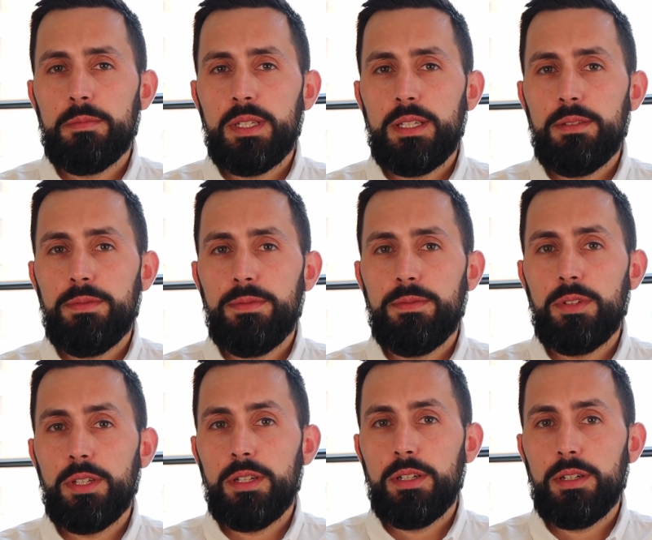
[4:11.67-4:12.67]
if
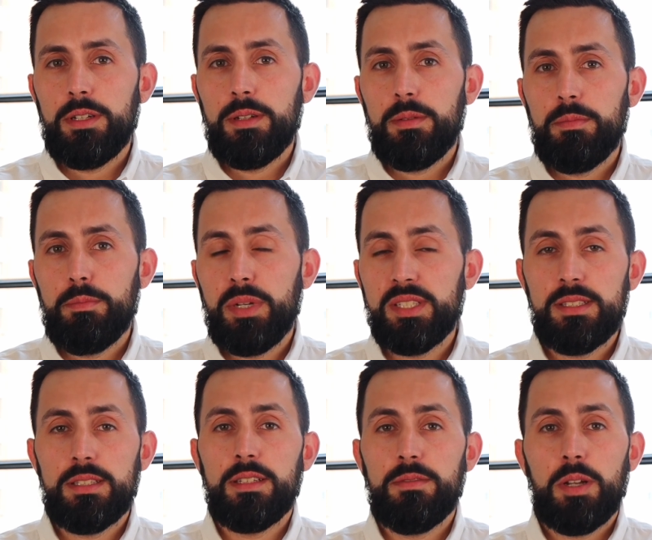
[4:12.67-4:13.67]
the
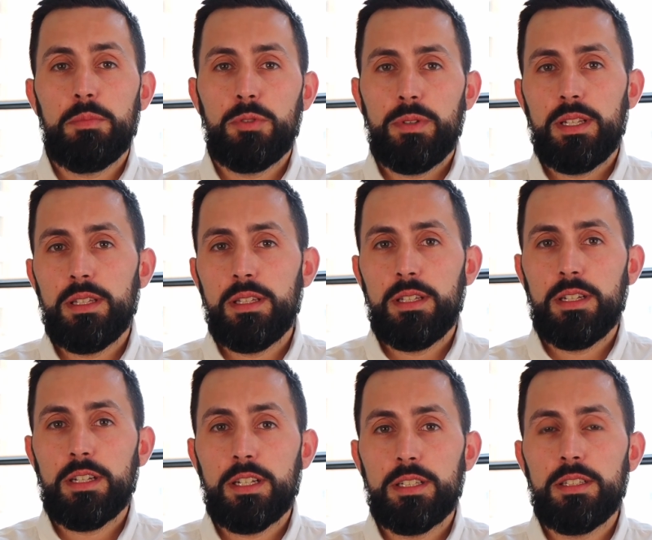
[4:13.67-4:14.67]
positive
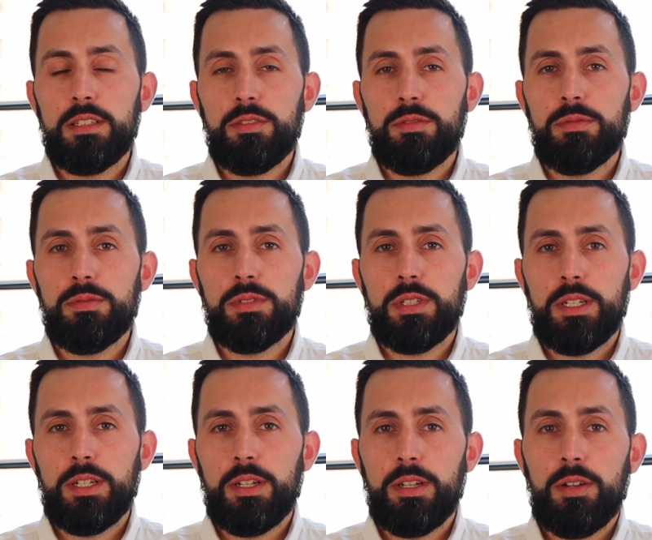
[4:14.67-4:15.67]
uptrend continues,
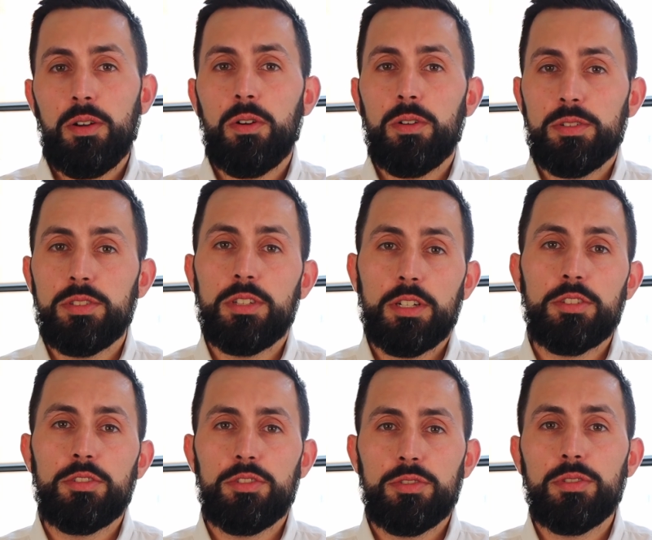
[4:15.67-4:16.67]
our
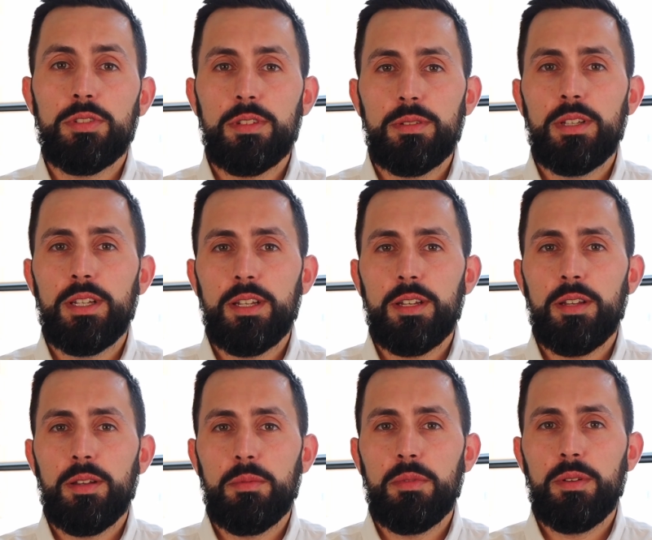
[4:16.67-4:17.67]
stocks should
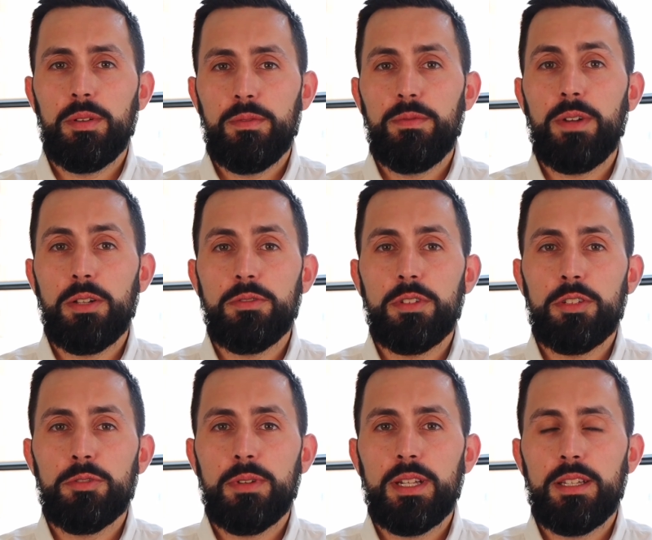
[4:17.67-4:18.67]
follow
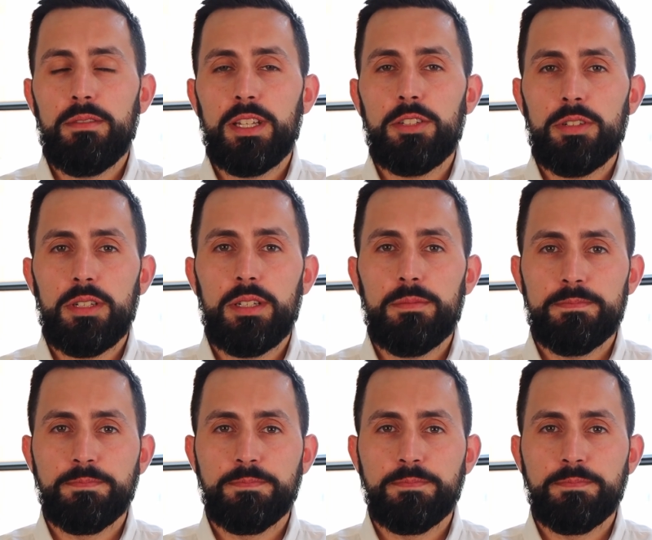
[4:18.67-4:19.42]
the trend eventually.